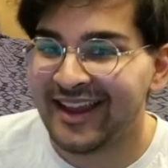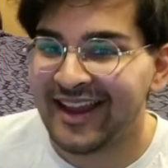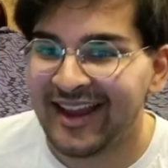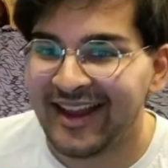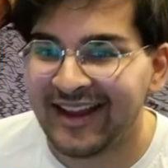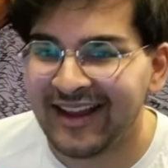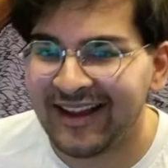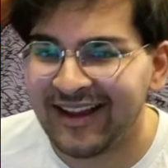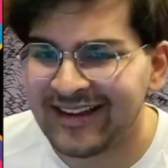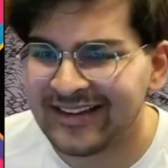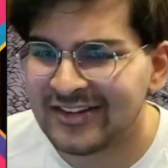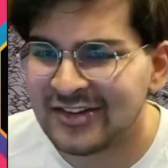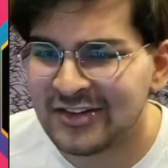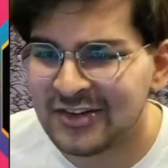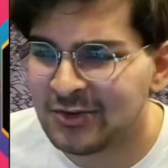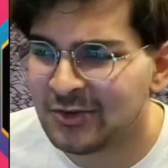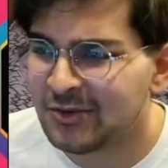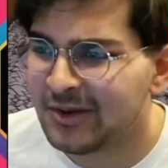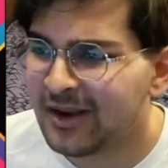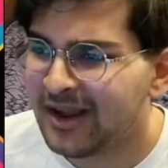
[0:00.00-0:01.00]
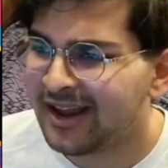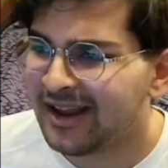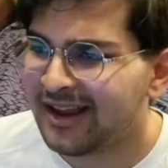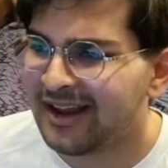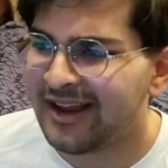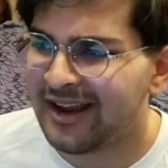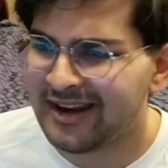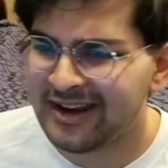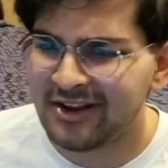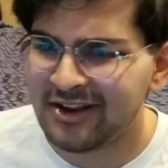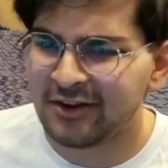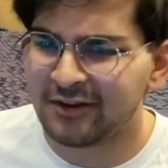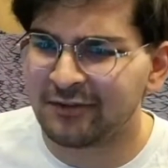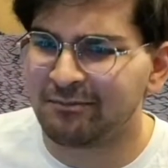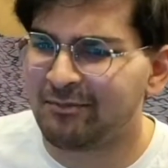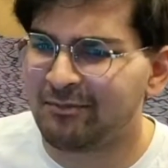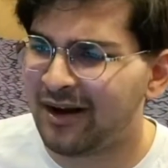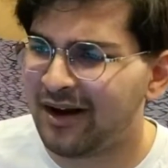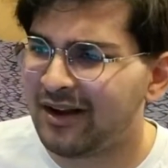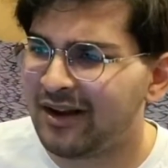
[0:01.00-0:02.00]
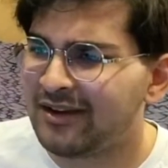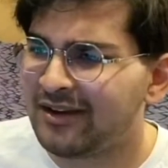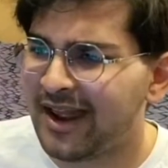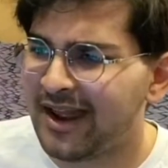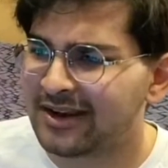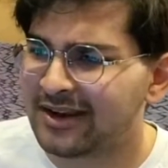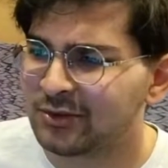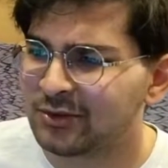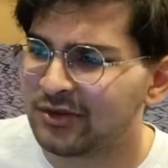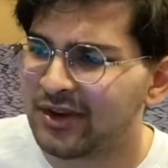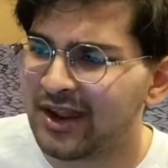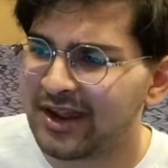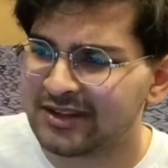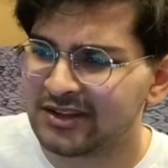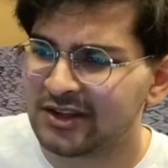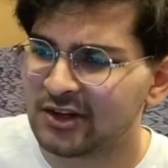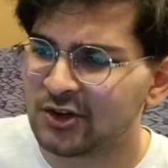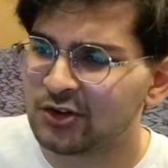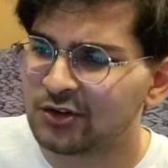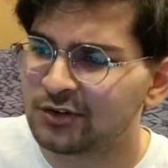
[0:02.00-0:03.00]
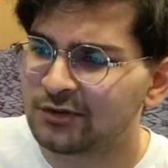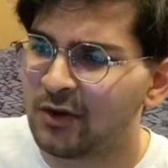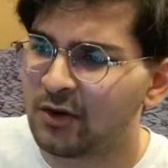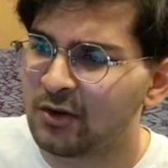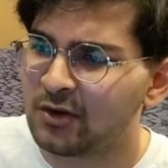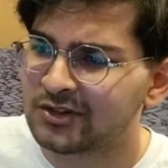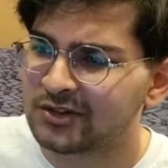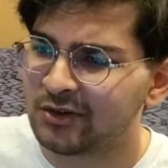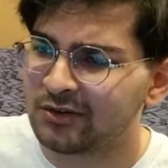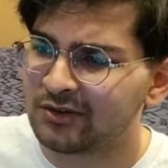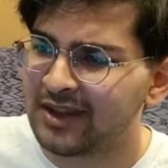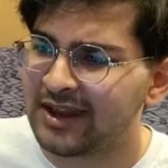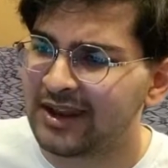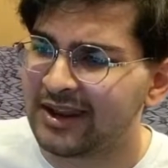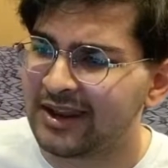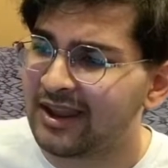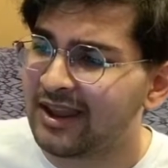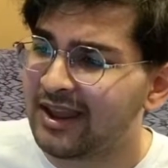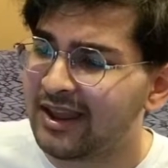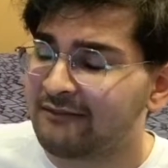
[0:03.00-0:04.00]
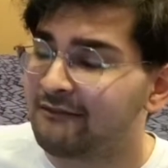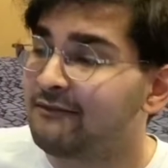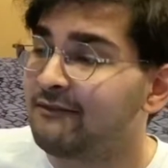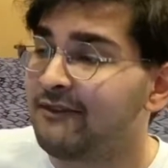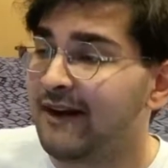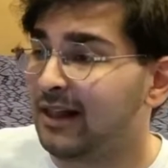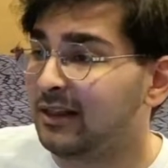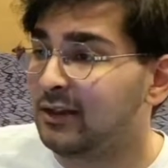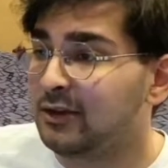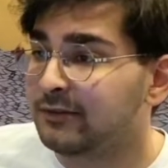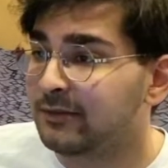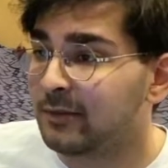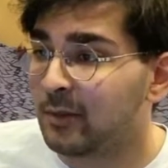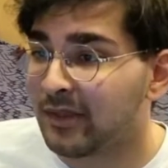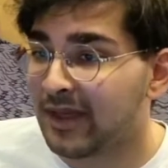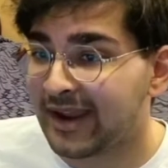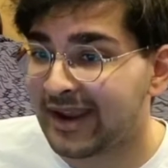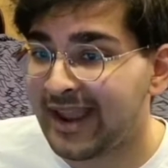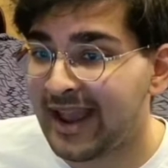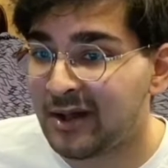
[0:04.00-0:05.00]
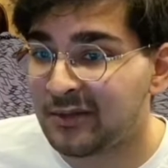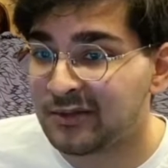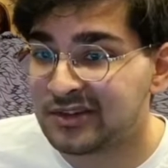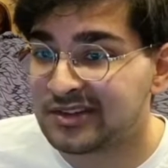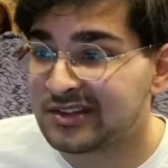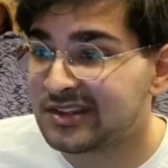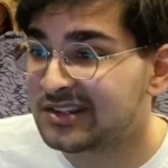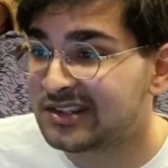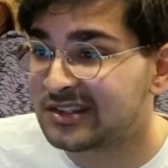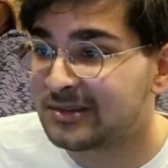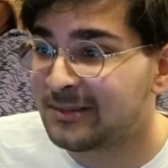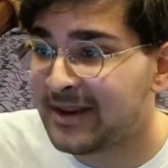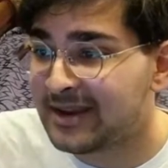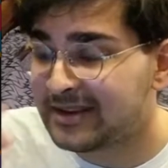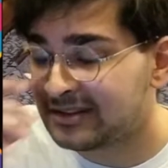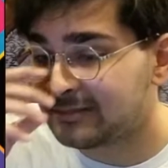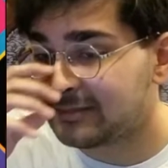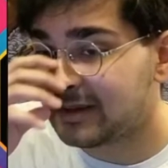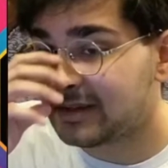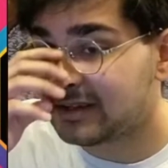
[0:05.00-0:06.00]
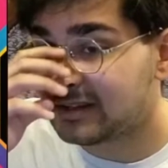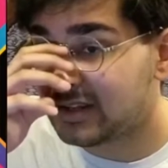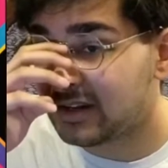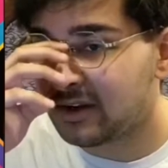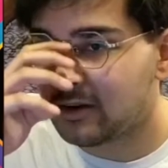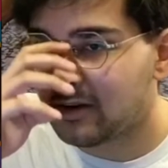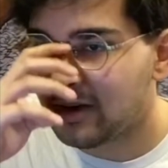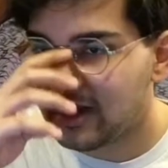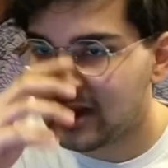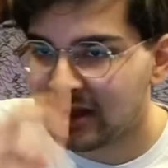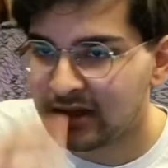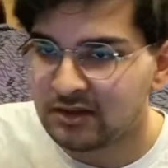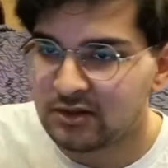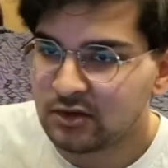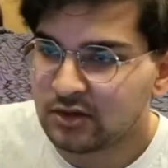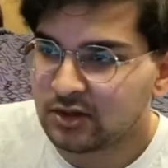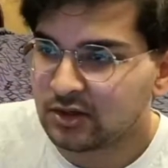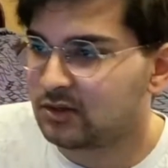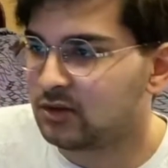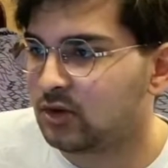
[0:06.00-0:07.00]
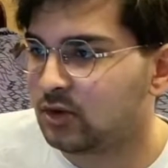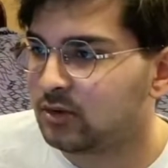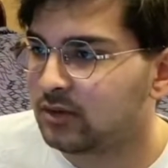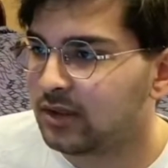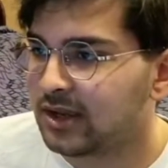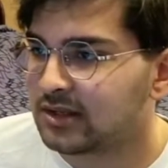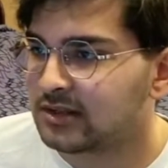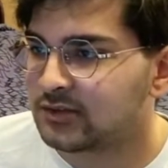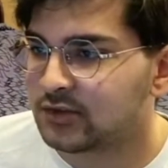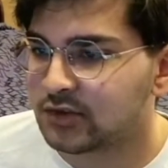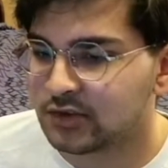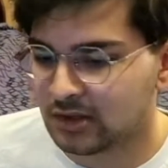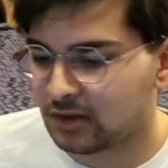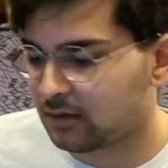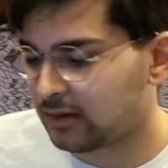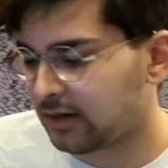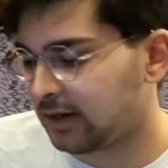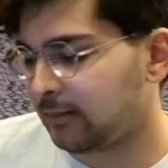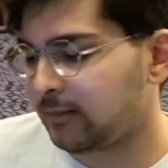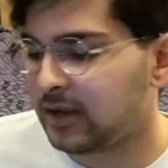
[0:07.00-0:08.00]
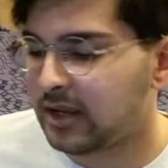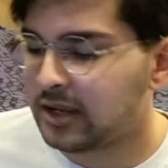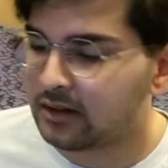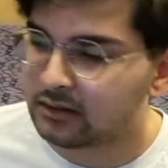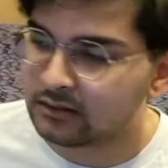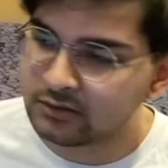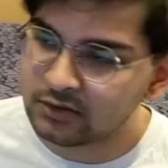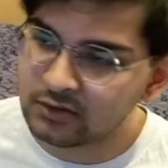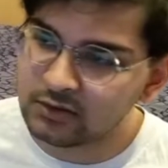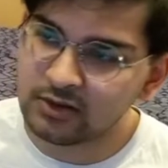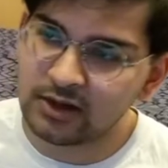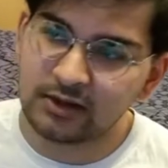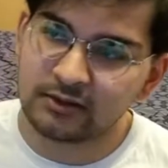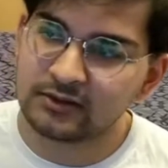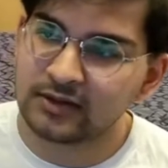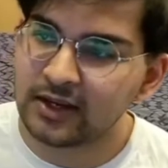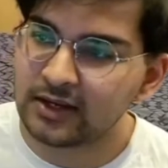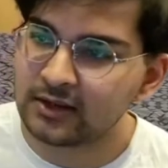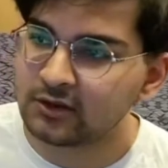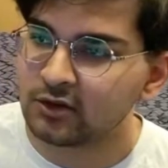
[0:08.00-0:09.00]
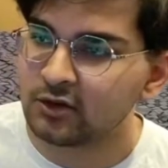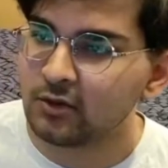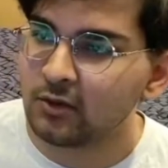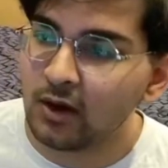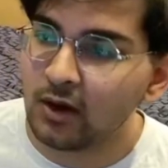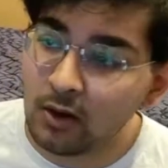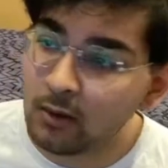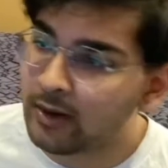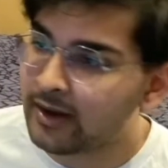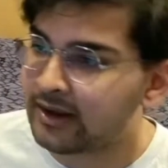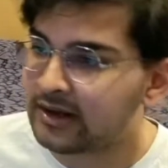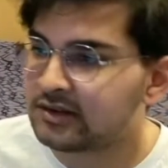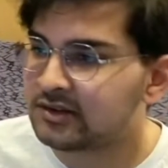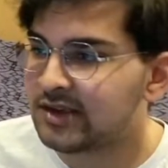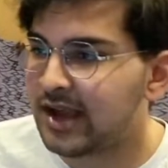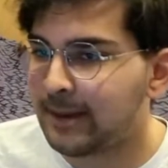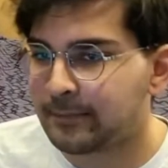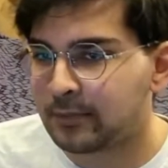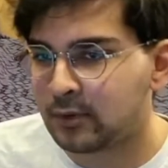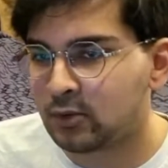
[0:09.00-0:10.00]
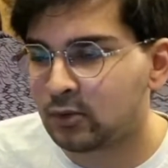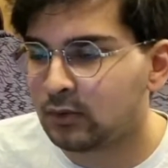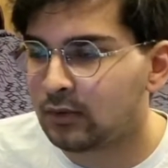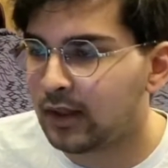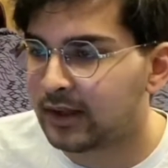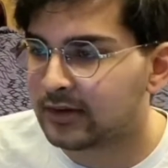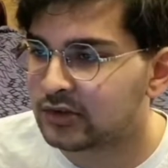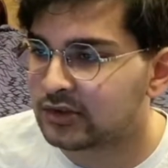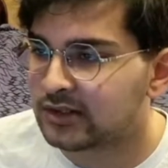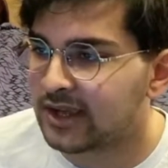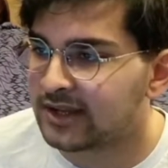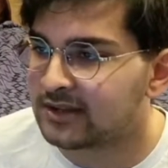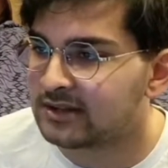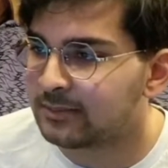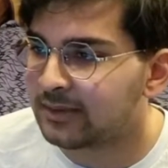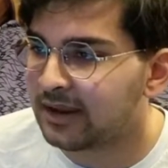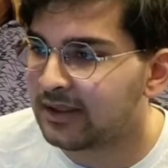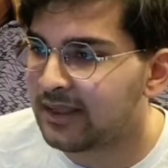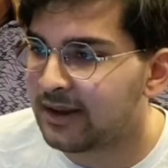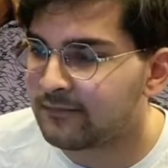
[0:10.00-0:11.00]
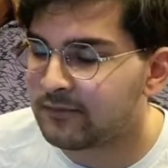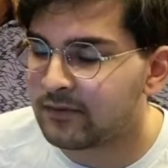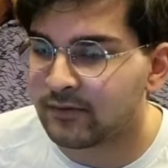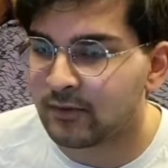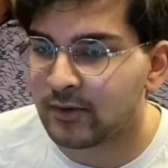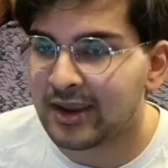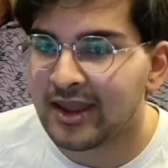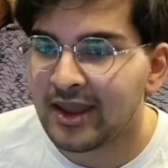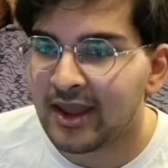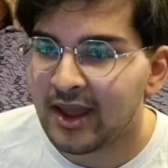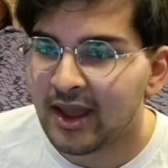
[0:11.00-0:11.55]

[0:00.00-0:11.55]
And 2, any kind of burn decks or decks that are just focused on getting value from all their counters, this is amazing, because, you know, you could do this, just, okay, let me heal 2, out, take 2. Oh, I hit a zap, cool, I just get to play that for free.